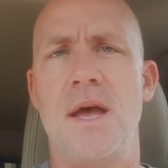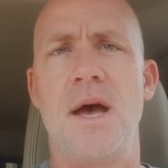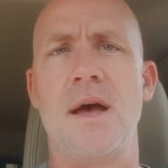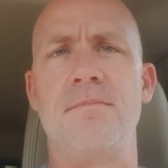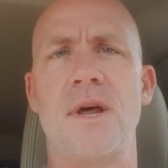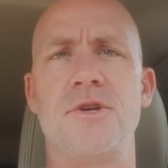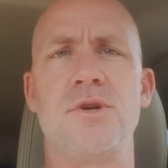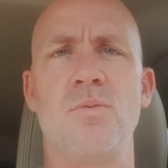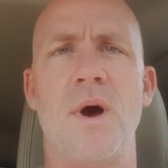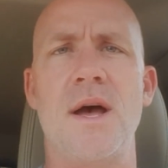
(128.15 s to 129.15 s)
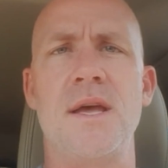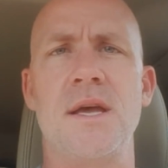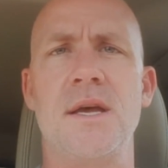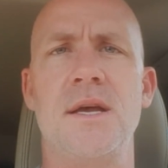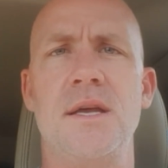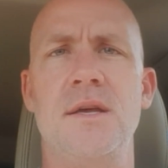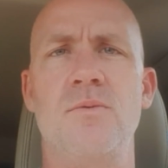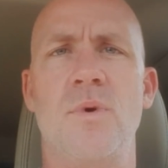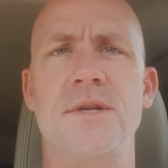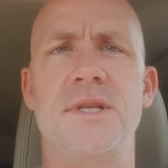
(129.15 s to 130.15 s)
I'm not sure why it
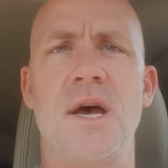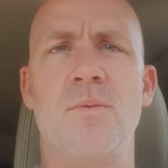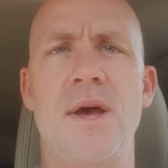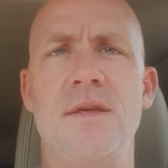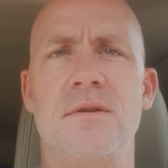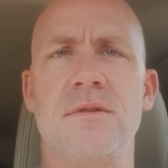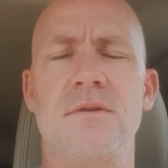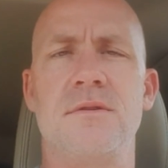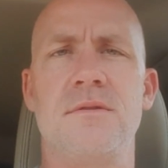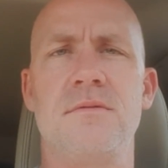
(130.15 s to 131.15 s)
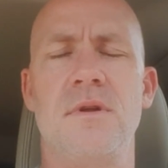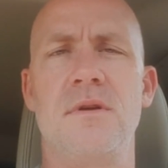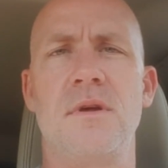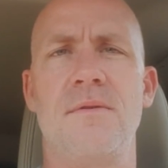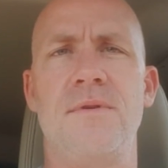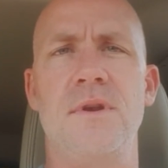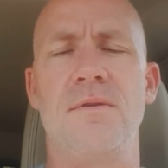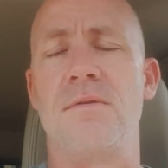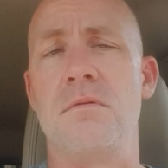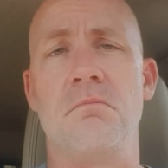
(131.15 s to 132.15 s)
was that way. There's a few
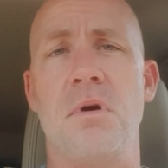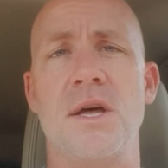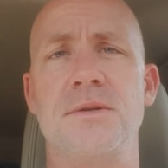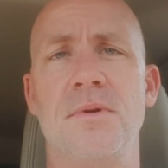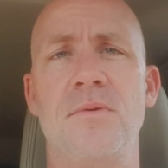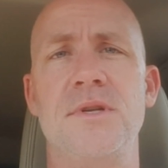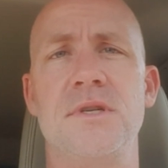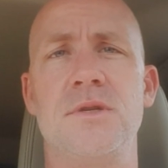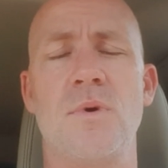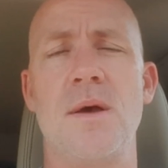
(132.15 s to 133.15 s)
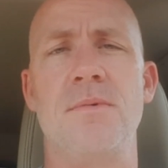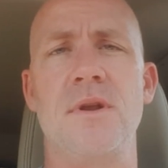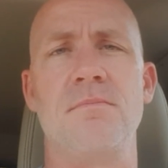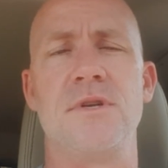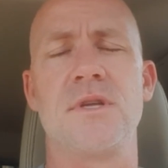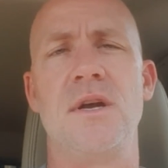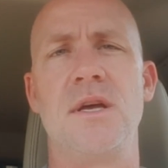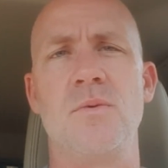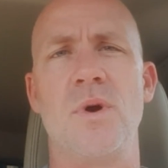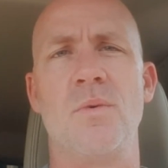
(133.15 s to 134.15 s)
different possible reasons why, but I'm just going to
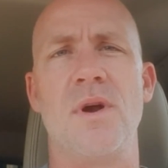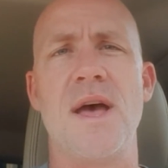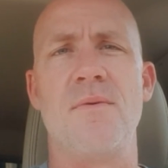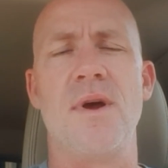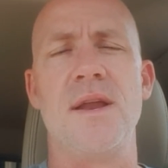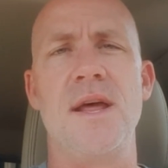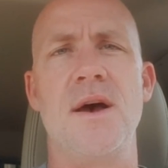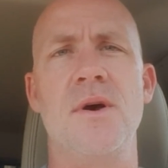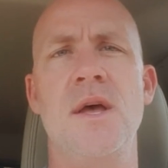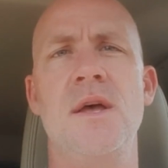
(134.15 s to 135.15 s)
tell you where we're at right now.